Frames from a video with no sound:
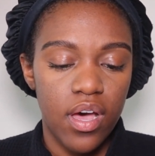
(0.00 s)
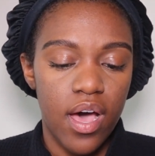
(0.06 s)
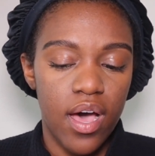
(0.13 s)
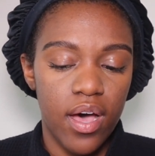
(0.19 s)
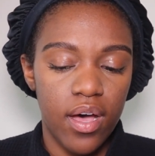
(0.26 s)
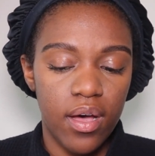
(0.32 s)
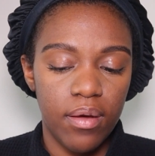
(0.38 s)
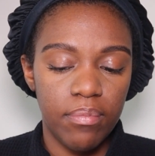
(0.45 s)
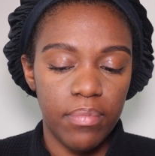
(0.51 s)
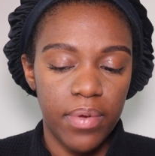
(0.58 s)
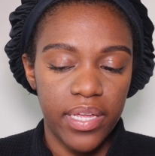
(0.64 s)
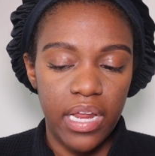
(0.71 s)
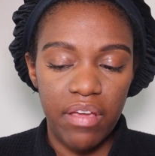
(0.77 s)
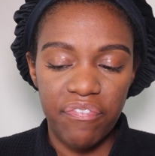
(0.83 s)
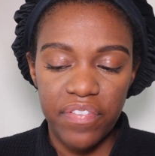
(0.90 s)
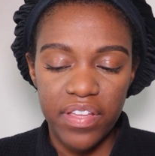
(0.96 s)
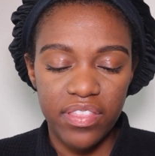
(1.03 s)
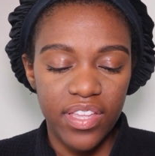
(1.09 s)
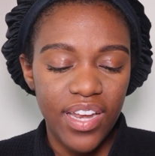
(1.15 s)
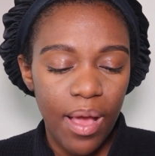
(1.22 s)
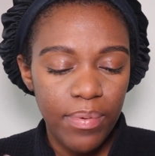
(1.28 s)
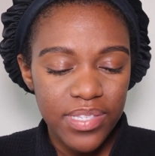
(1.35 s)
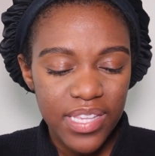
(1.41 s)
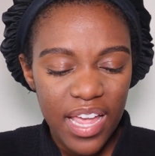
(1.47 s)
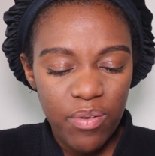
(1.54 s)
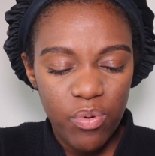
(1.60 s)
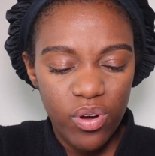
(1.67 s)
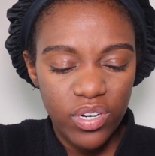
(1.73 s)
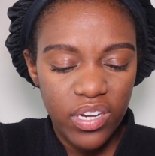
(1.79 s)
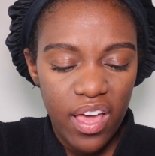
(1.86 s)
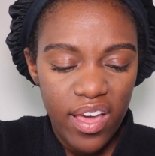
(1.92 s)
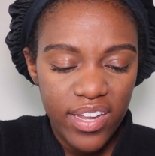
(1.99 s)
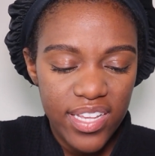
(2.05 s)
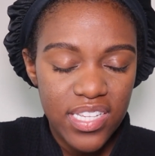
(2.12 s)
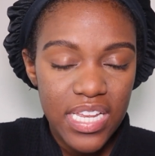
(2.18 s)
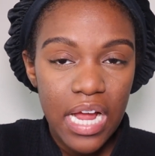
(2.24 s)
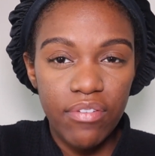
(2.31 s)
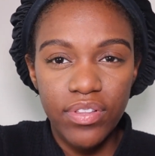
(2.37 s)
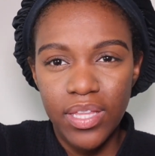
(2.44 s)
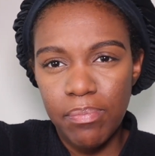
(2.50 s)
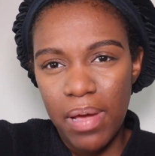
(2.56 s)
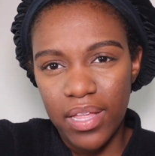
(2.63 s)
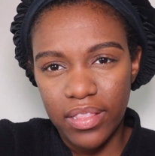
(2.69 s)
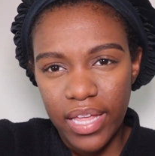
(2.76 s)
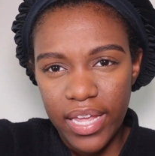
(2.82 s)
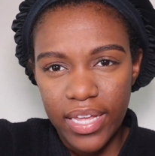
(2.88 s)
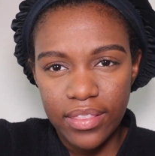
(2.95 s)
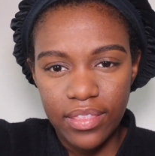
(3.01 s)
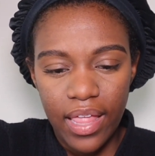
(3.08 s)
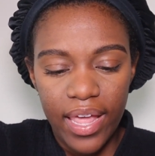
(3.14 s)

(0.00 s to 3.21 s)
And then I was like, well, nah, that's not really my lane.